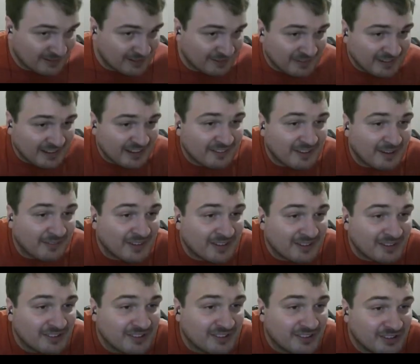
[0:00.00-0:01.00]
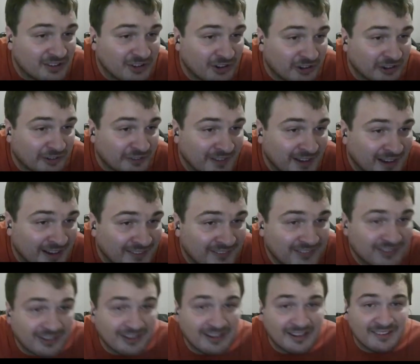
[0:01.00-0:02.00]
So I think I have it short of time,
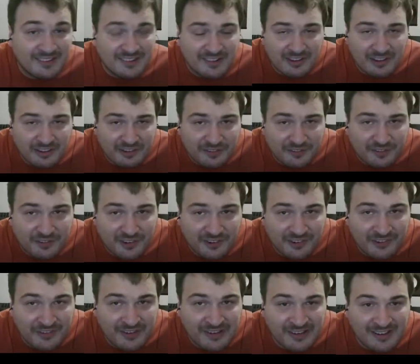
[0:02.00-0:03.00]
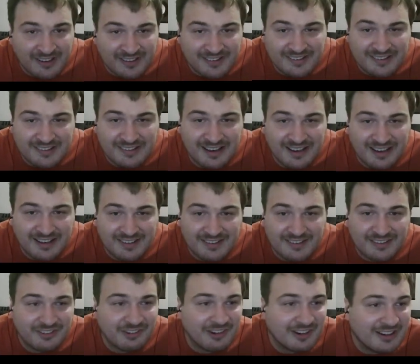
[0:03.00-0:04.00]
so let's go through the last
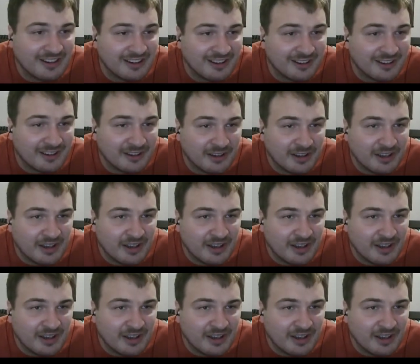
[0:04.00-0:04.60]
slides quickly.